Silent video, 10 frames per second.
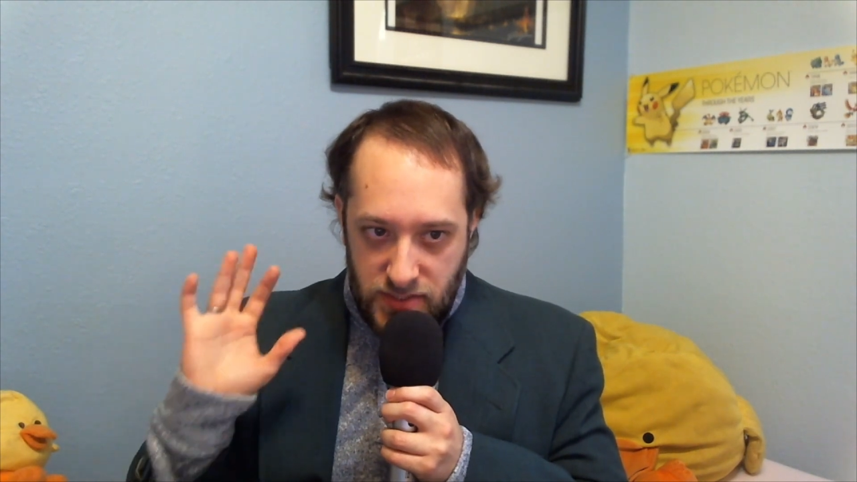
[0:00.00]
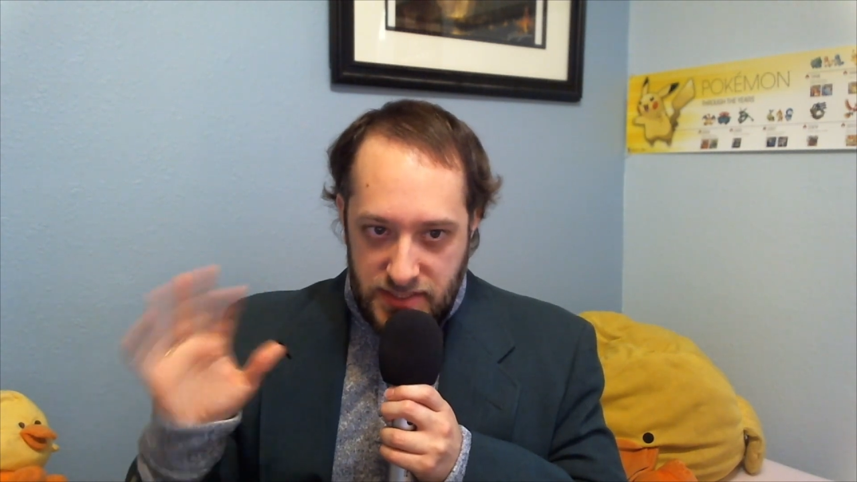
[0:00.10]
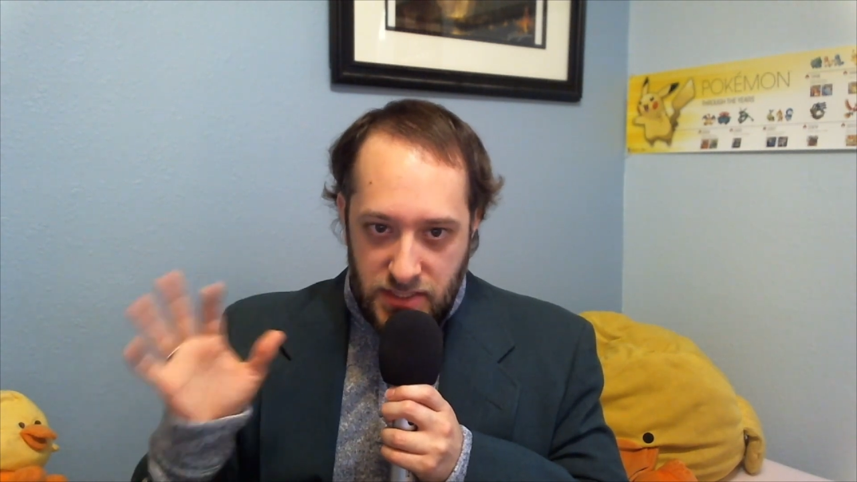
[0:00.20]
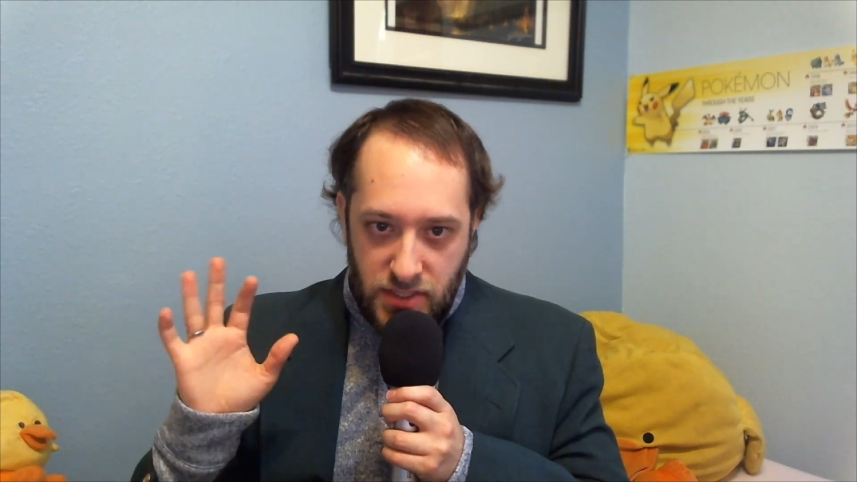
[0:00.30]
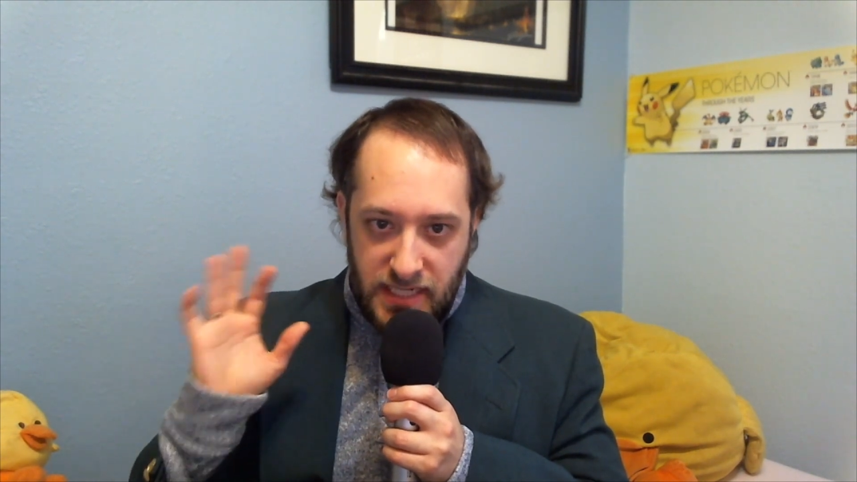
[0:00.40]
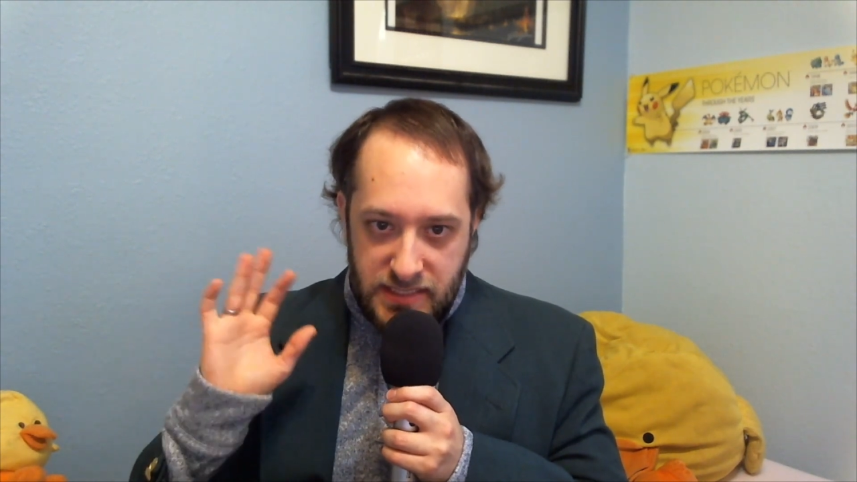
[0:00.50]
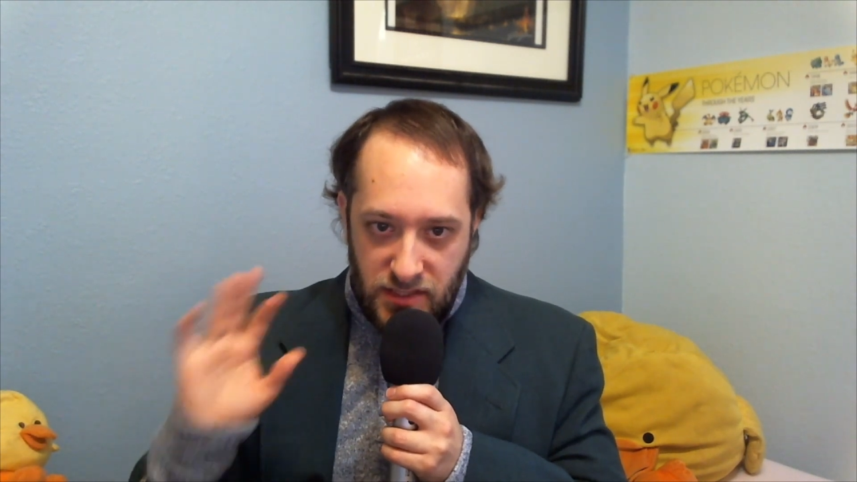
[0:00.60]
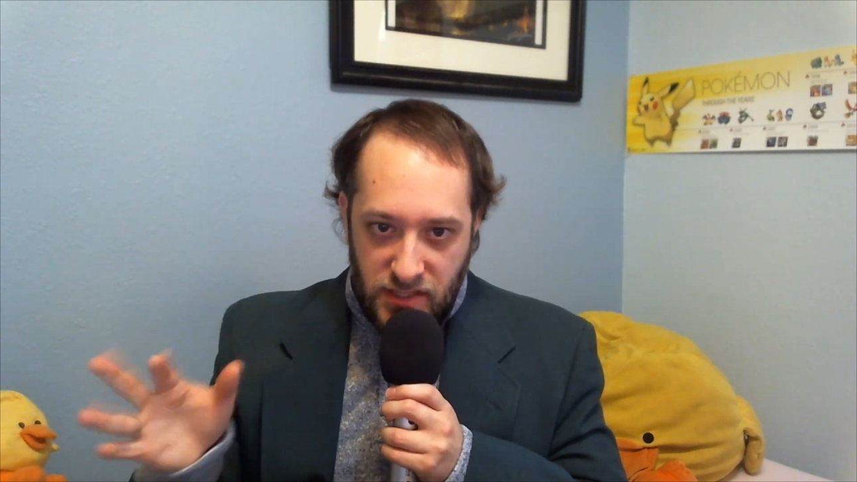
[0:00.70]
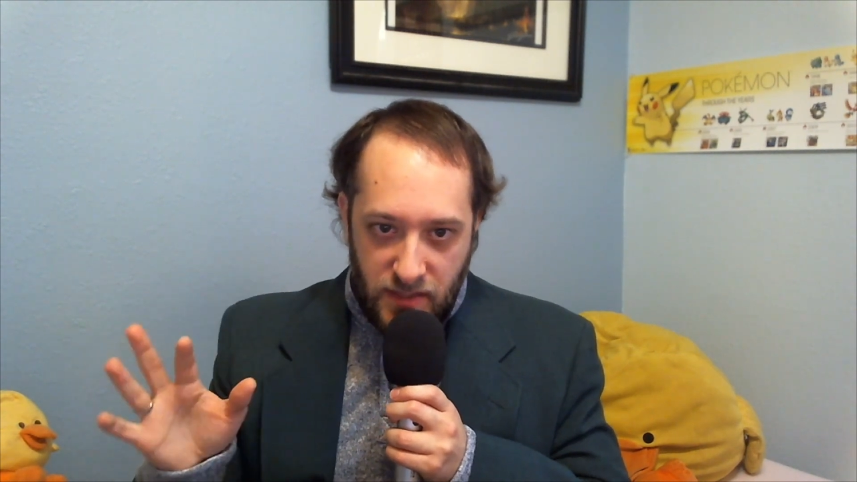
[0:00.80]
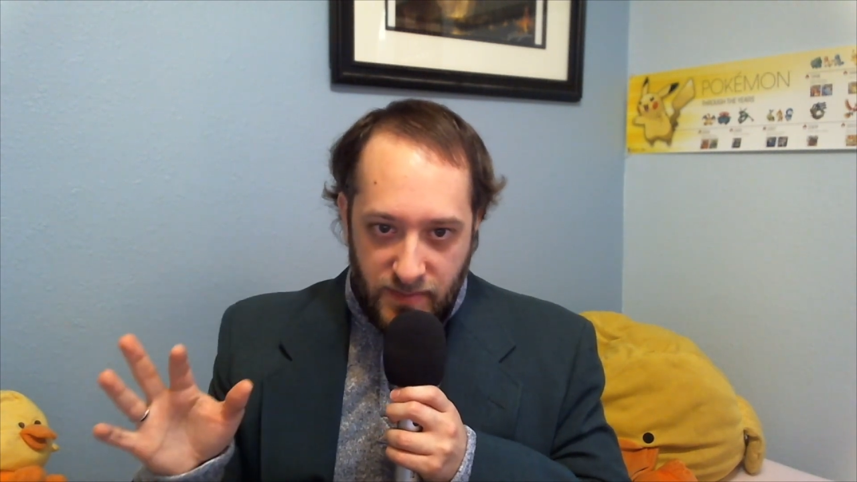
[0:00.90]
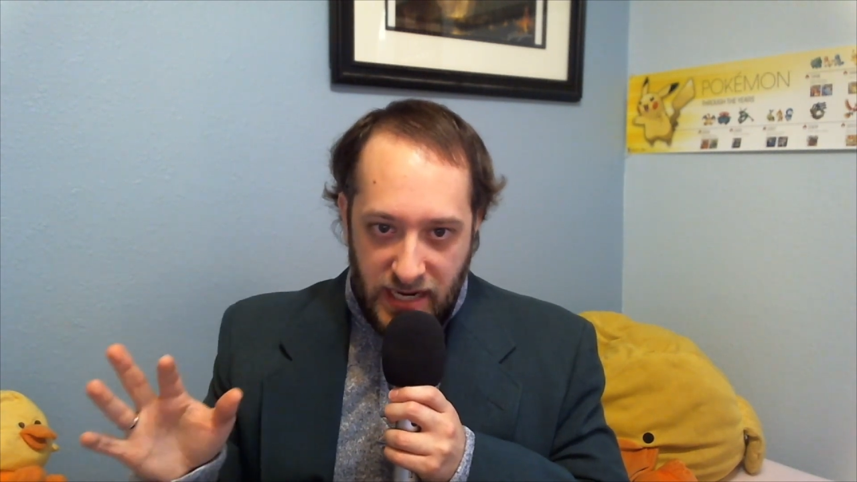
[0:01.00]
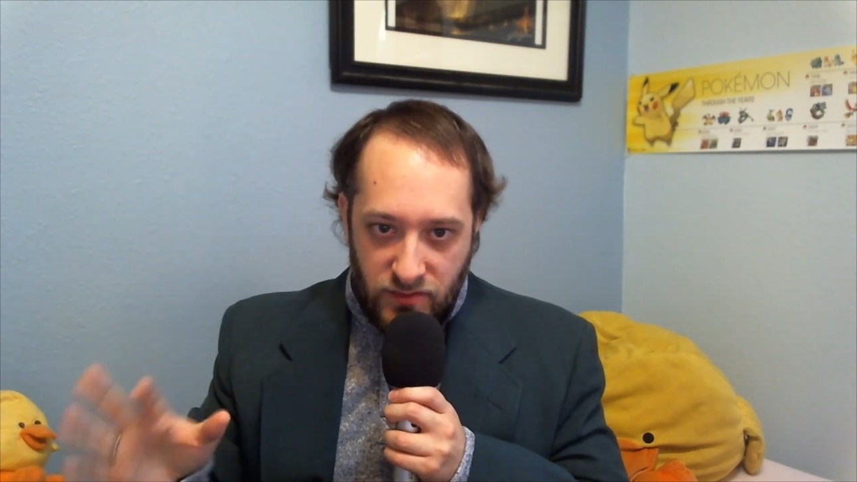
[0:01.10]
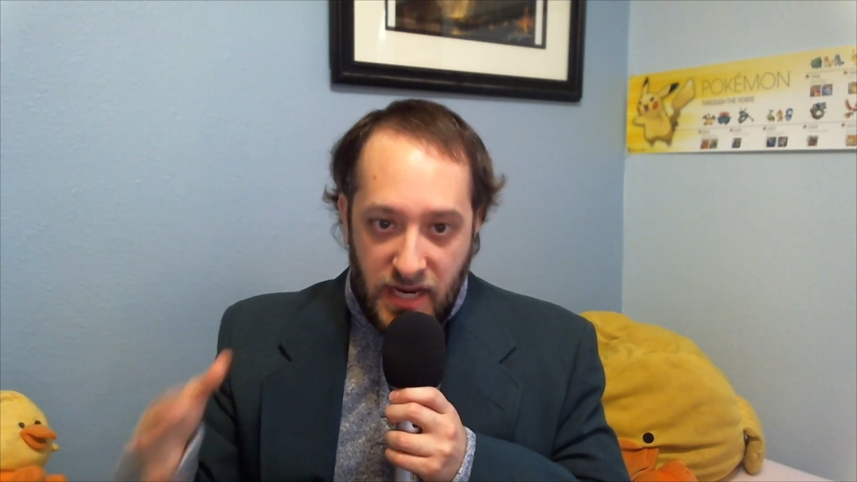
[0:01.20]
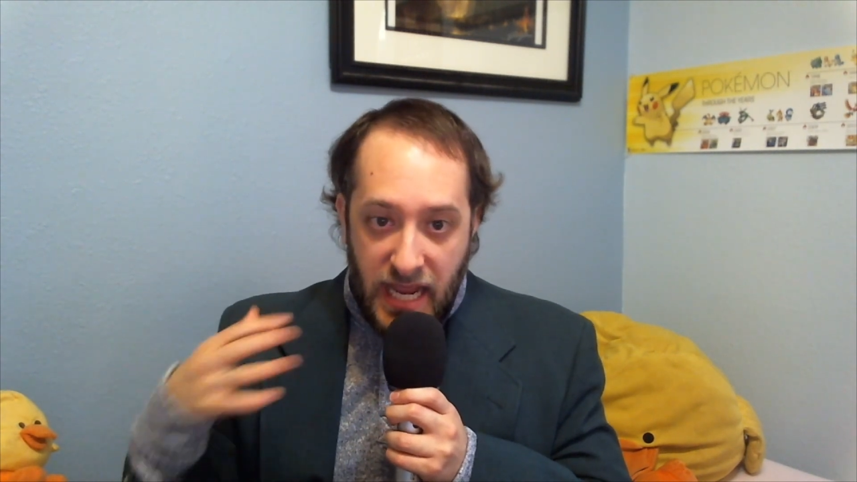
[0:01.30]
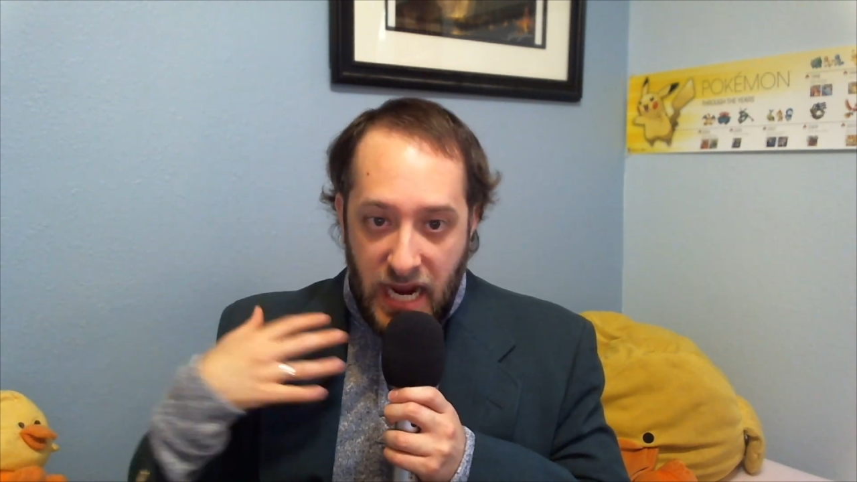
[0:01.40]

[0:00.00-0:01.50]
consider and to think about.